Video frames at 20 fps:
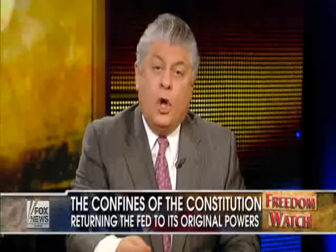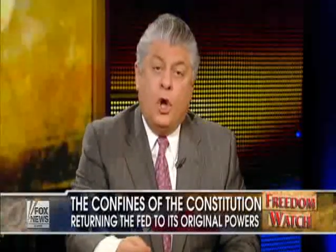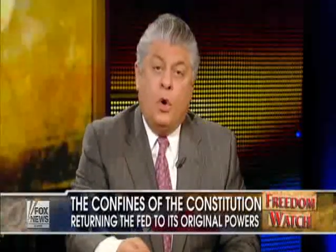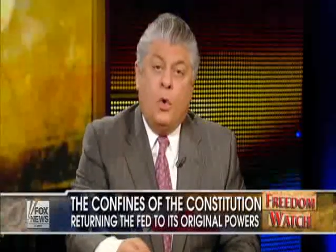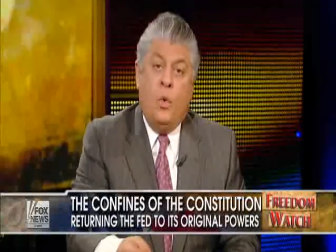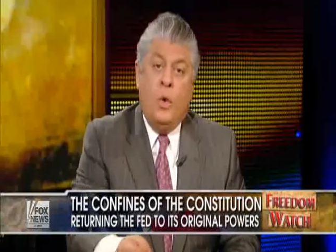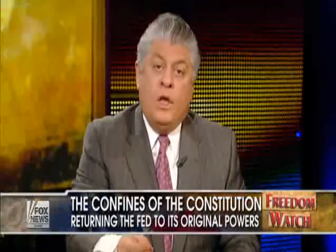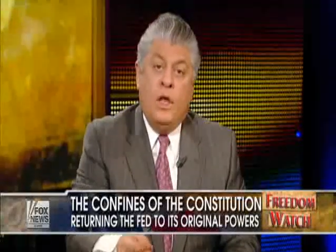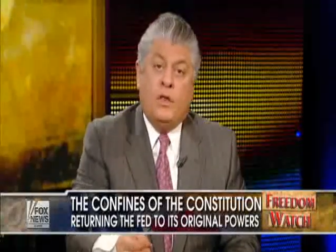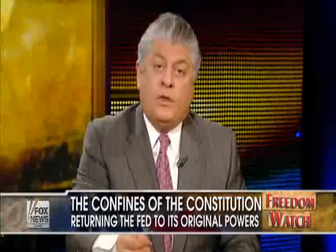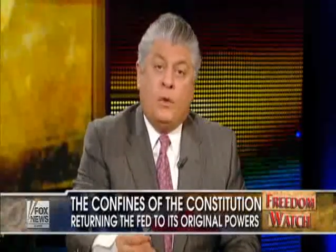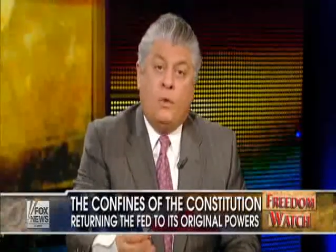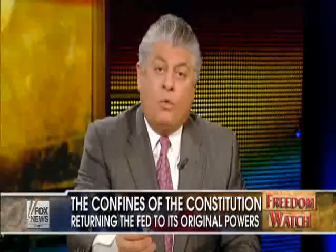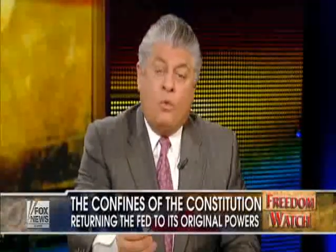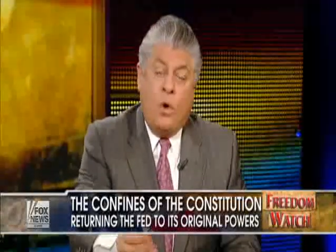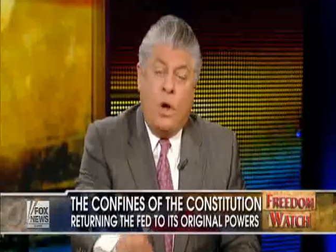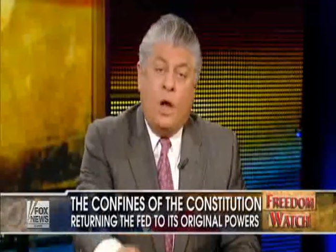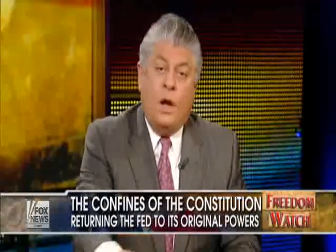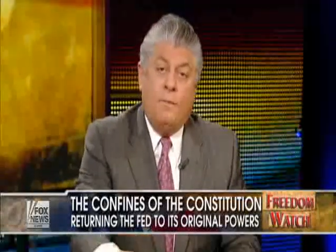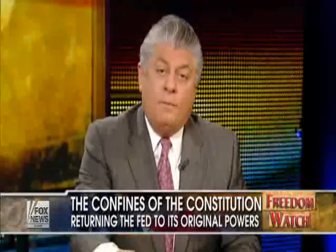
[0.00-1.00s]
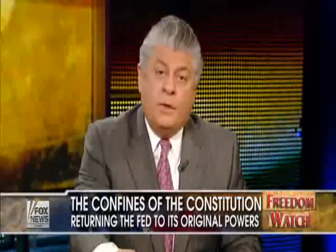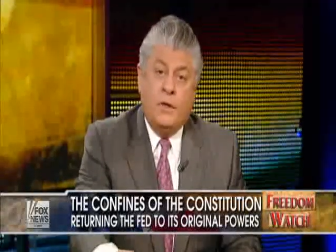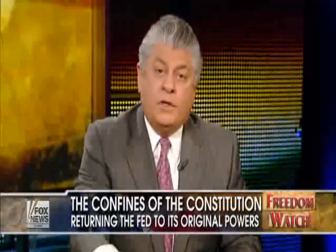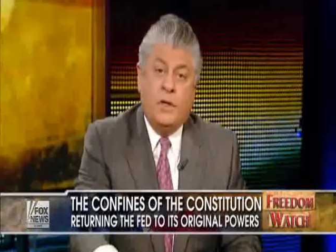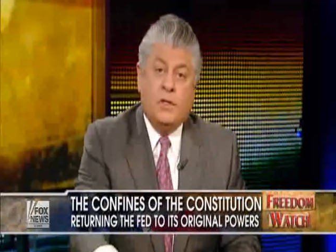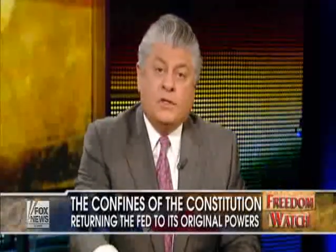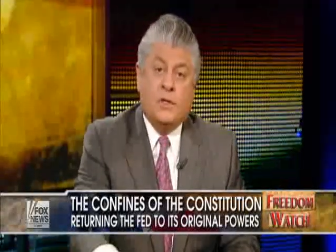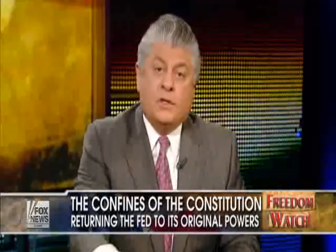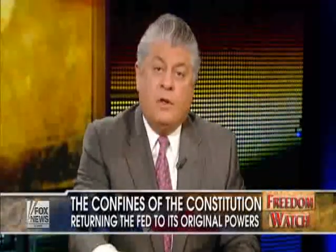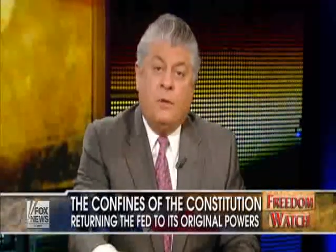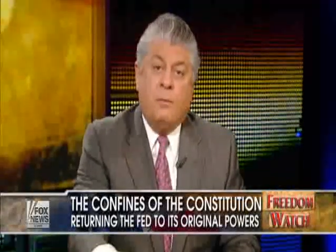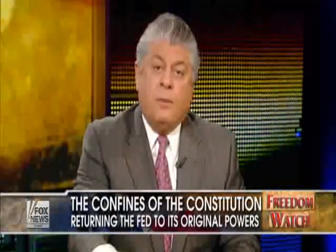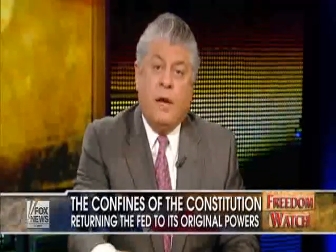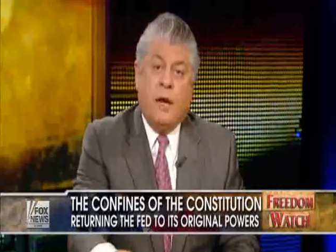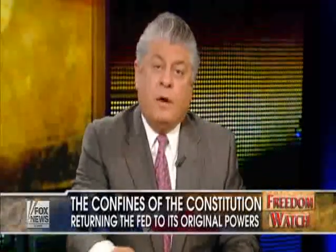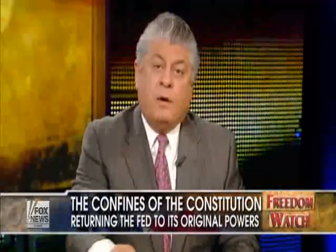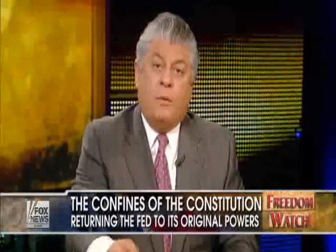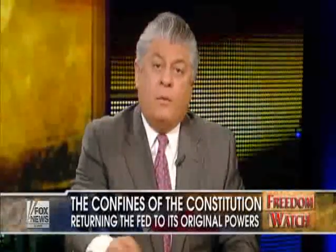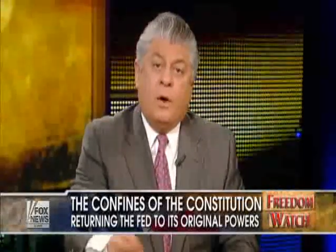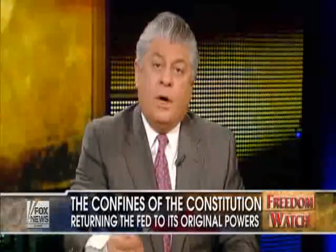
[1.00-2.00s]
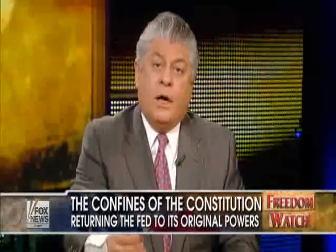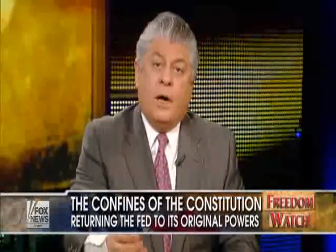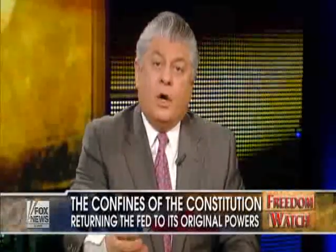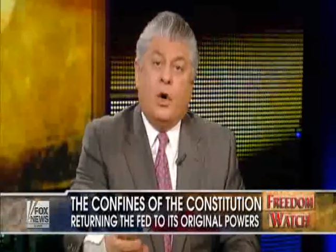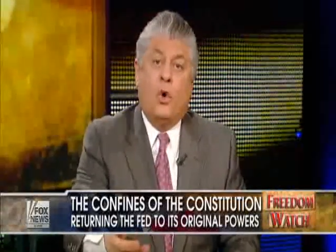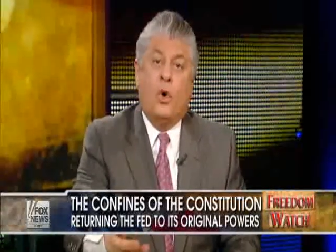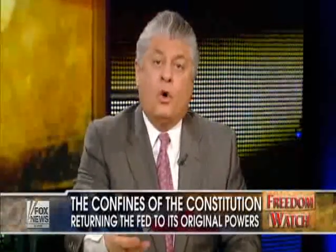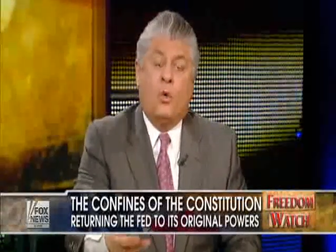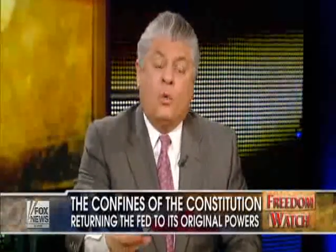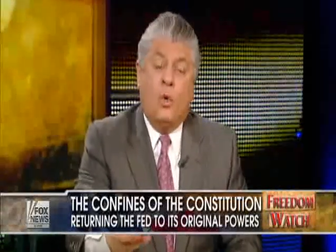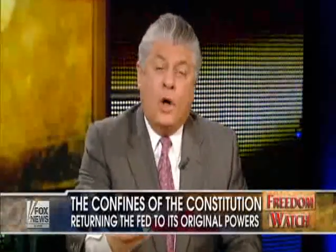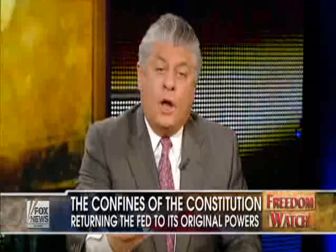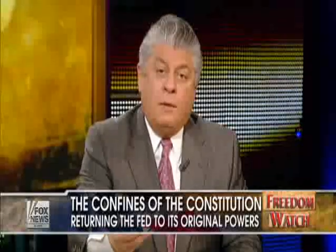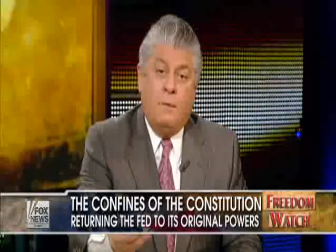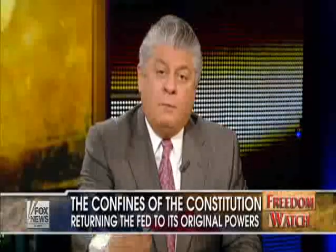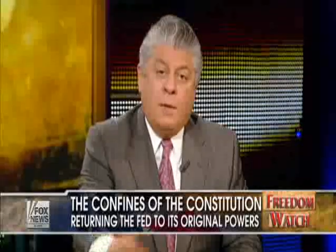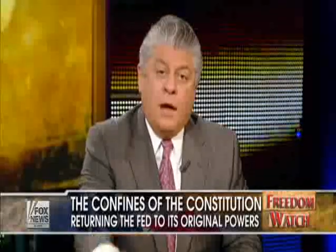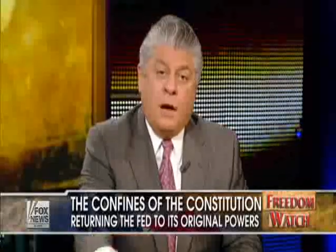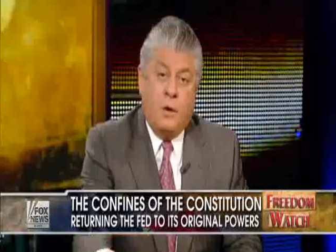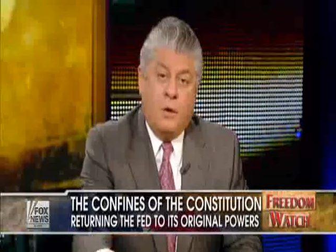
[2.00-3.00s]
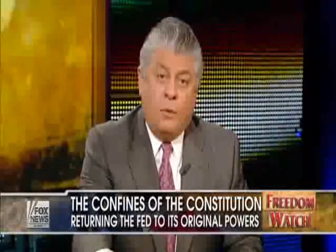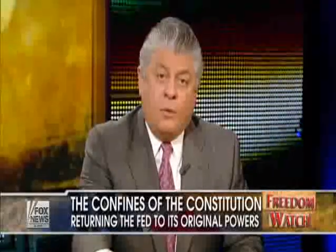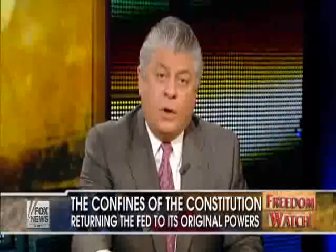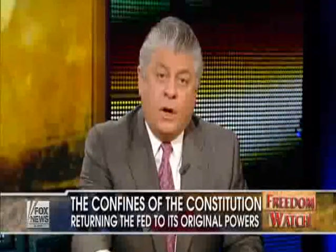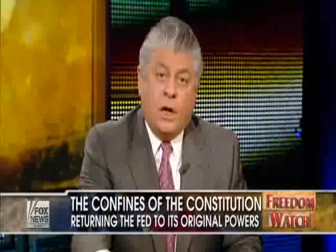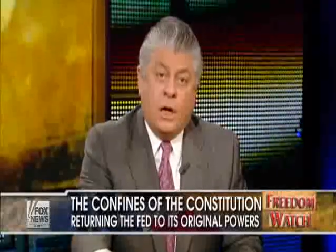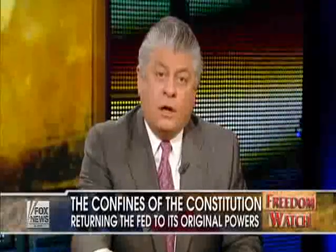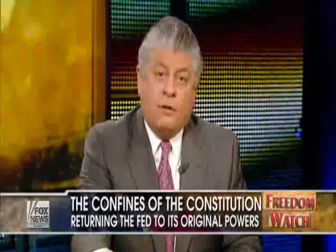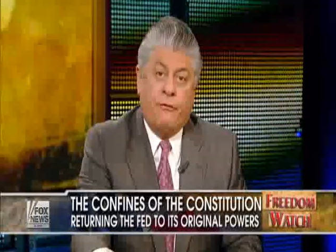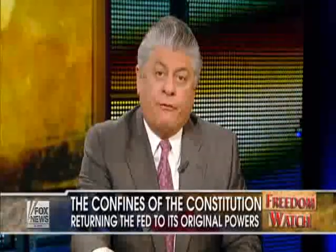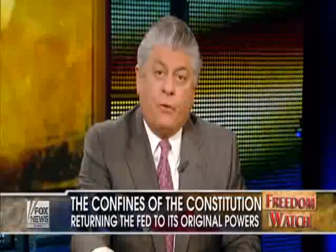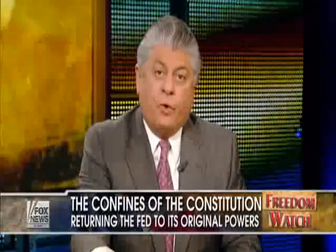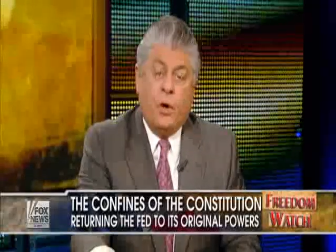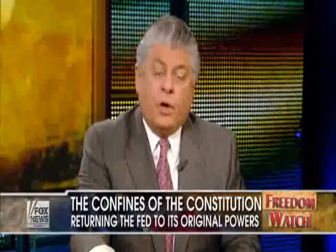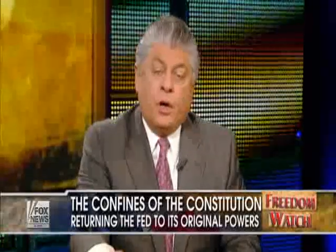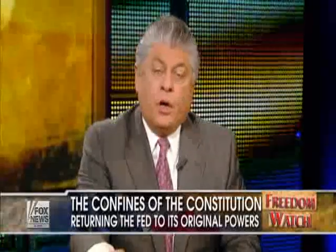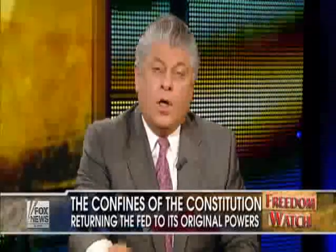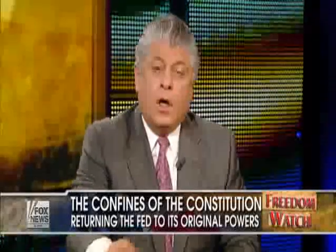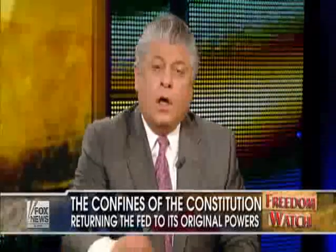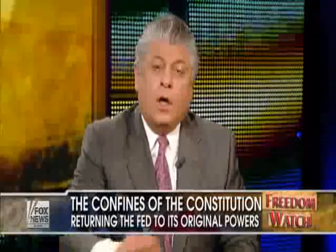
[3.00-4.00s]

who either want medicinal marijuana or want marijuana for